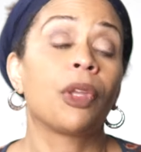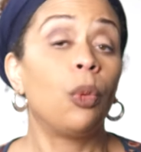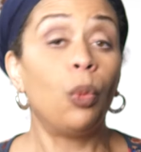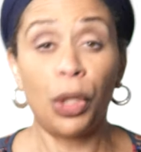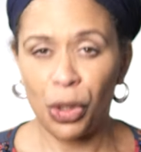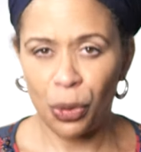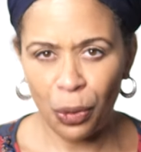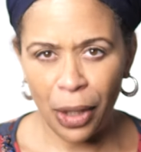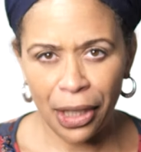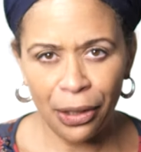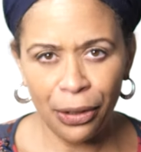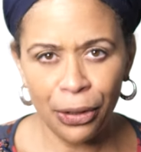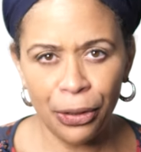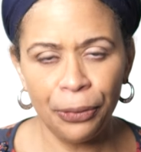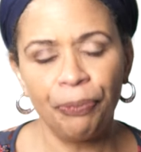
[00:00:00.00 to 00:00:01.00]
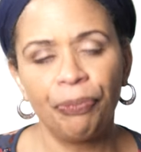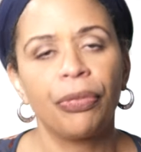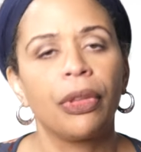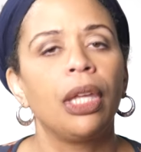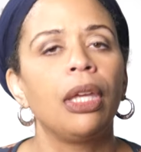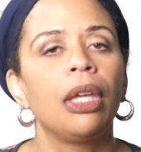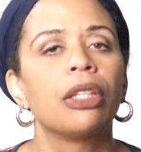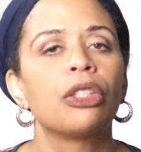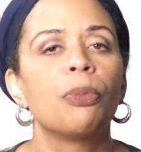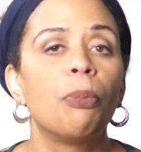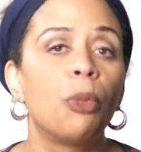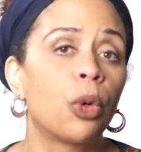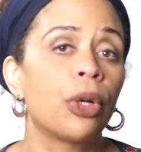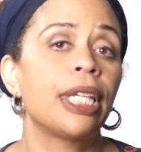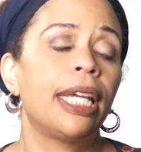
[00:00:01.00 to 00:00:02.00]
What's regular? It's
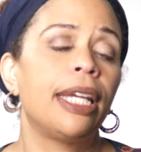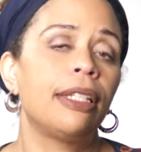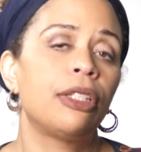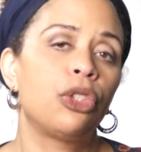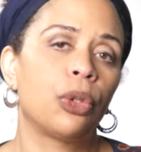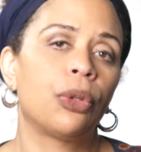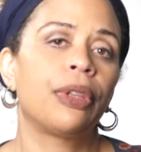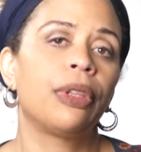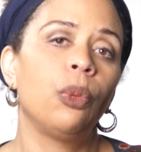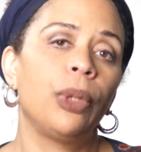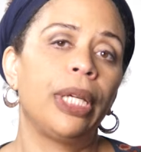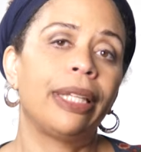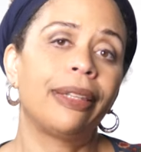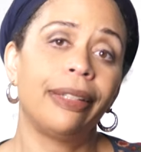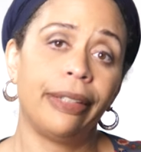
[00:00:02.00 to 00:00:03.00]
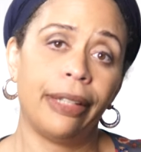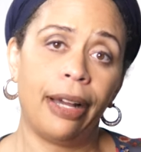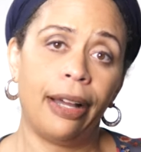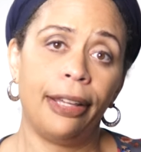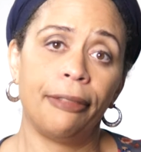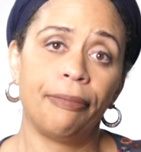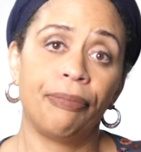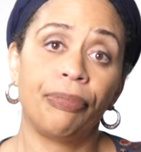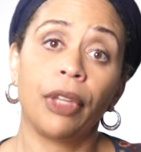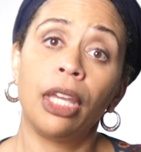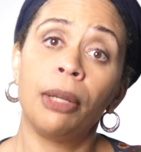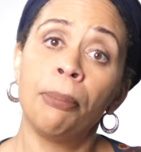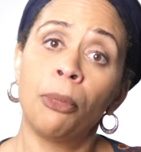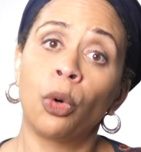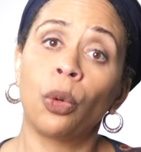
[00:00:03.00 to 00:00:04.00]
more days during the week than not,
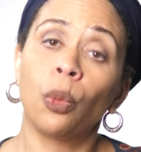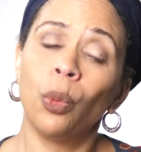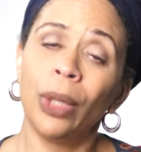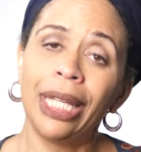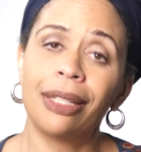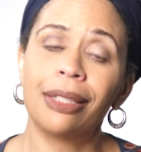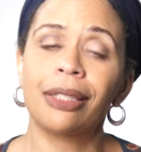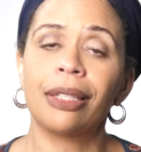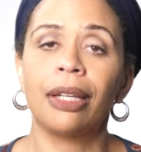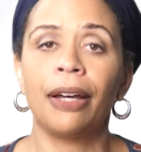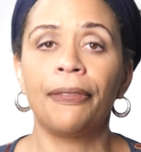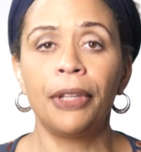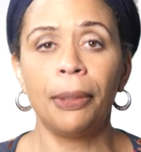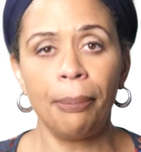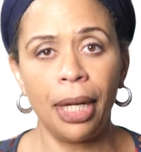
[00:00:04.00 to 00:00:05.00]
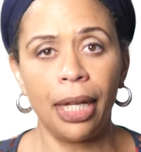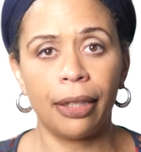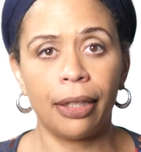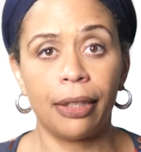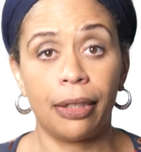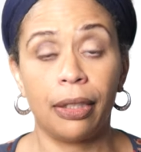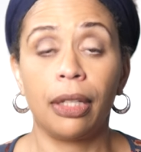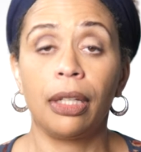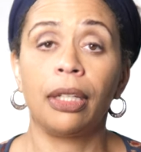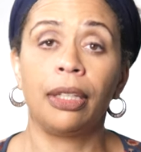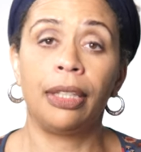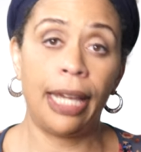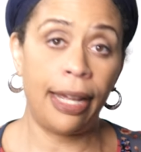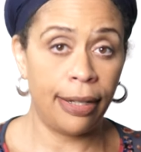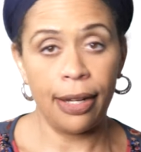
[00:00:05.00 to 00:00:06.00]
and more weeks of the month
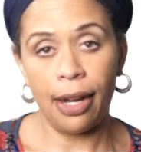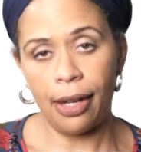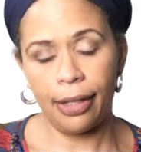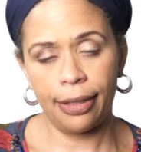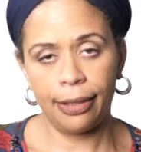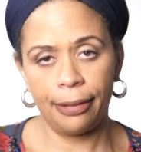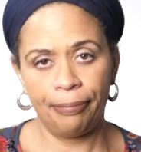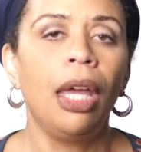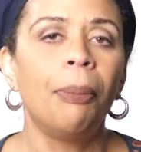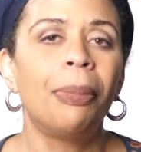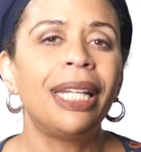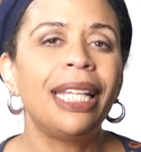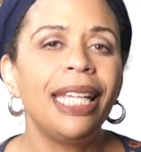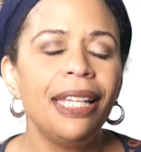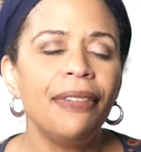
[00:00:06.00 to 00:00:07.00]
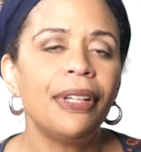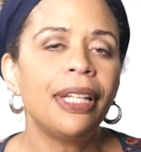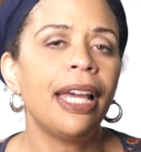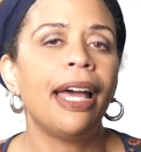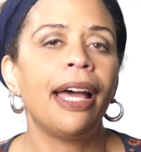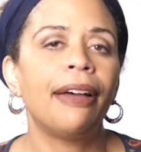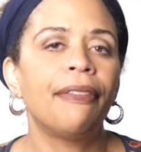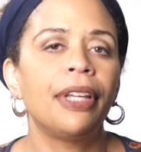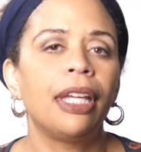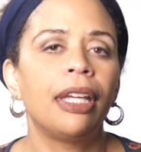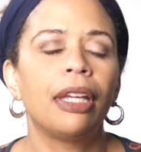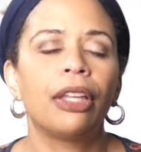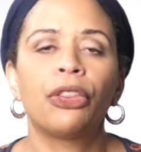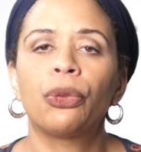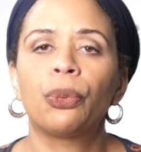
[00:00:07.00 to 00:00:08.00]
than not. But even
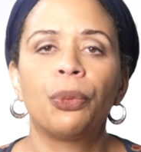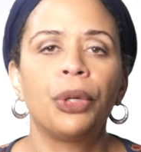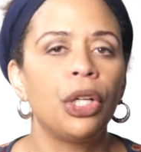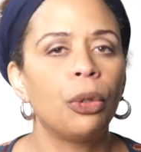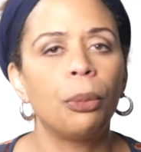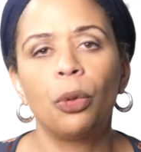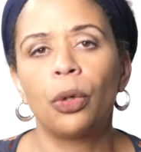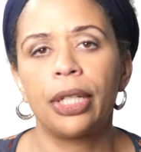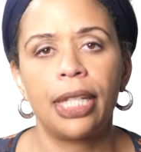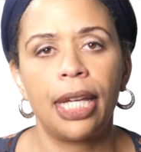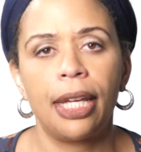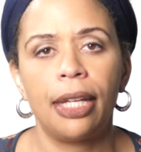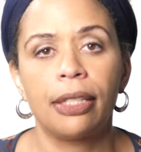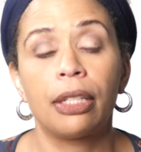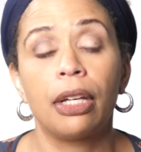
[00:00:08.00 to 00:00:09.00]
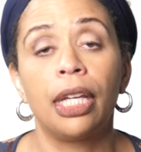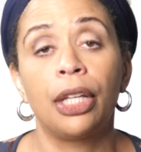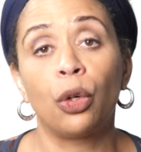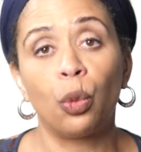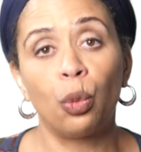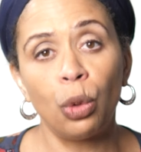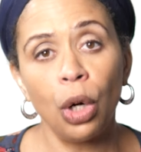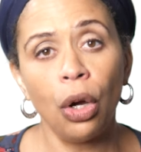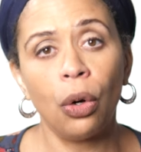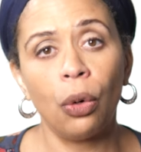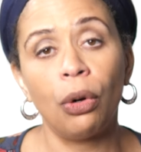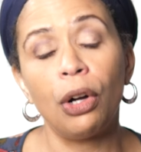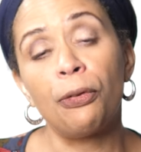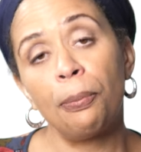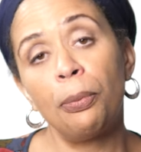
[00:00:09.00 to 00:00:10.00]
having three or more days in a
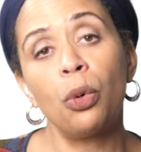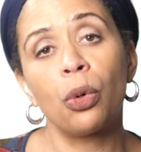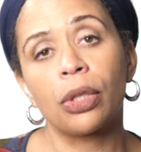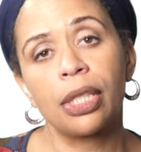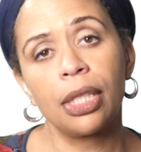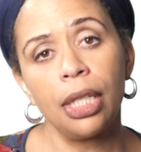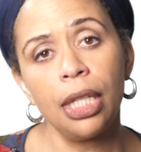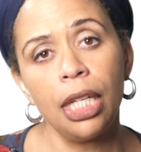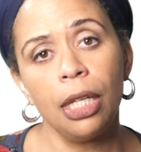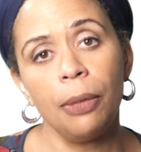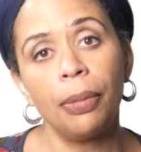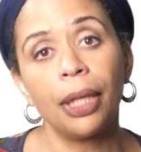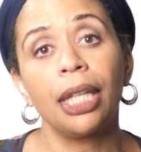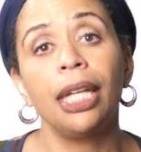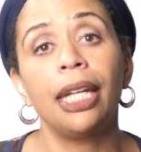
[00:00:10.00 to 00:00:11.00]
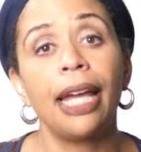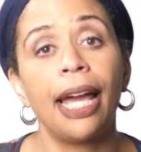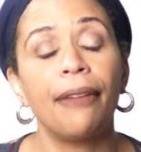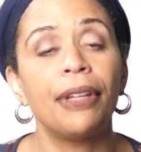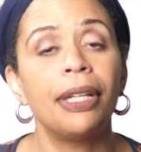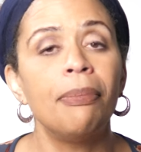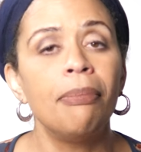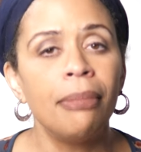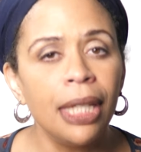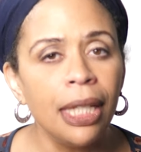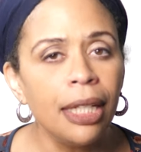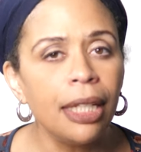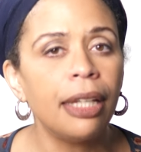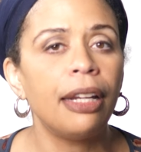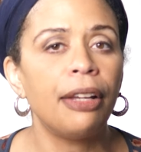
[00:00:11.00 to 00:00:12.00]
row of poor sleep can have
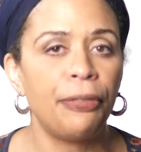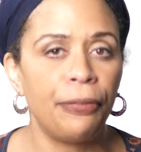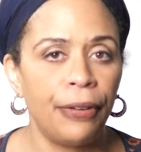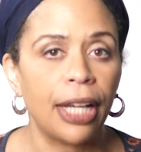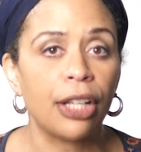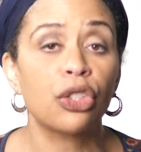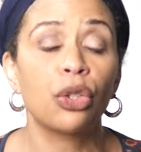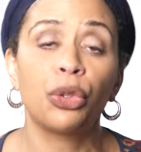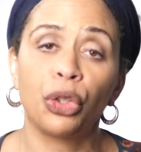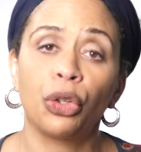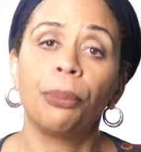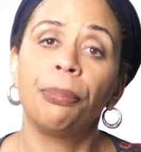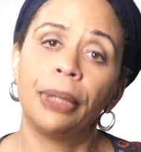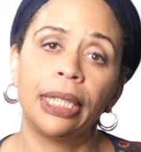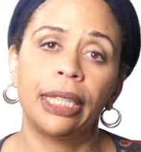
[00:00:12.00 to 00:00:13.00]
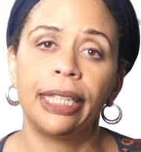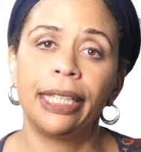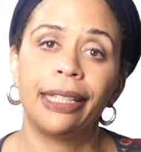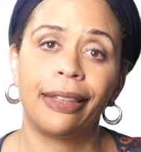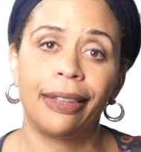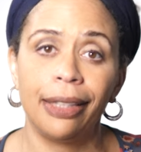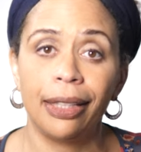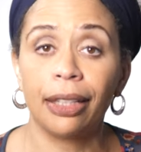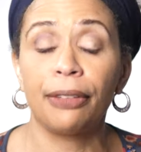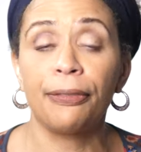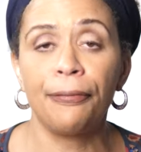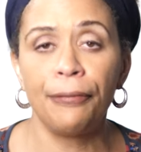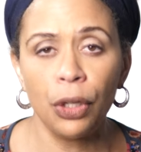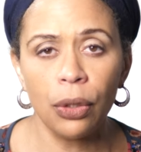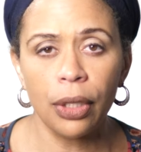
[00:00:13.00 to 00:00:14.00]
immediate effects on your ability to think and
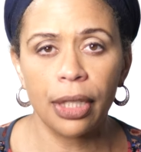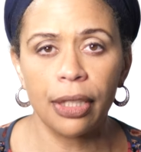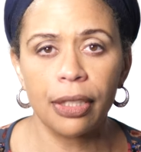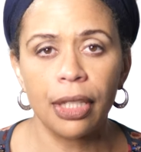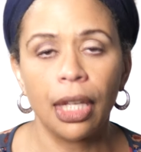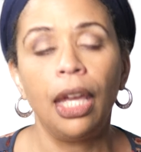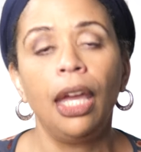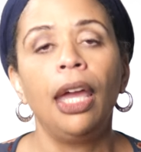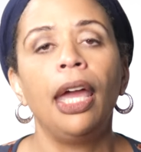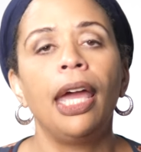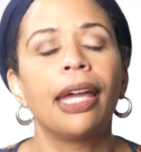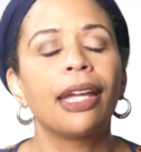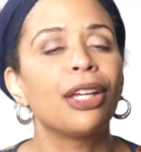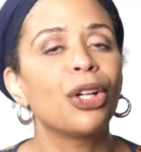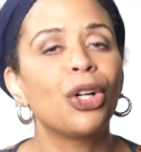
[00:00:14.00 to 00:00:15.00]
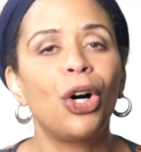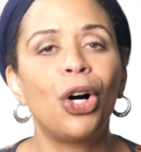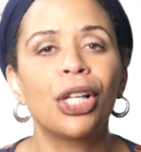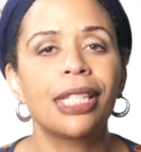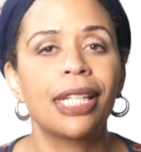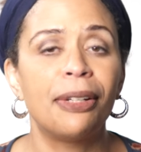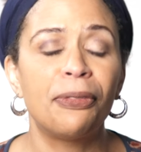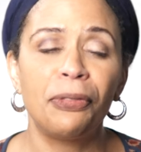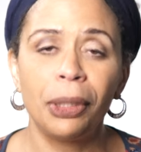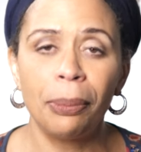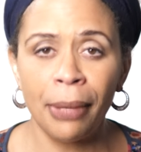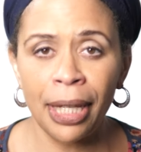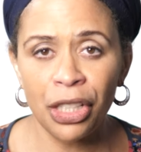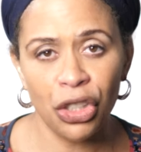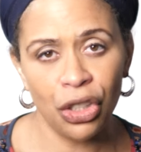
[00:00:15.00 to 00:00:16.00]
focus and can cause
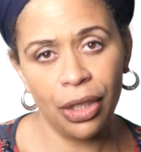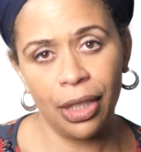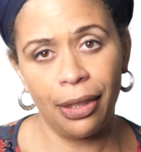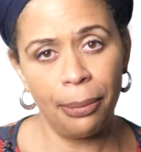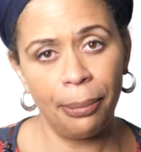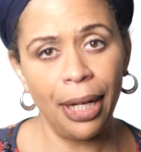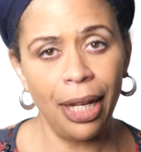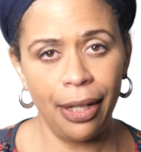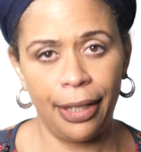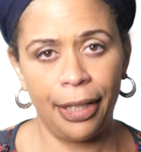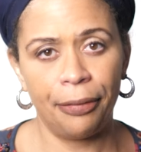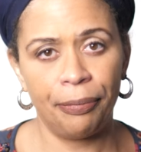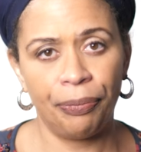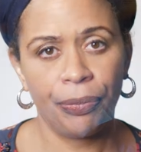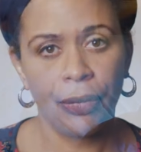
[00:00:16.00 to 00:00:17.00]
inflammation in the body.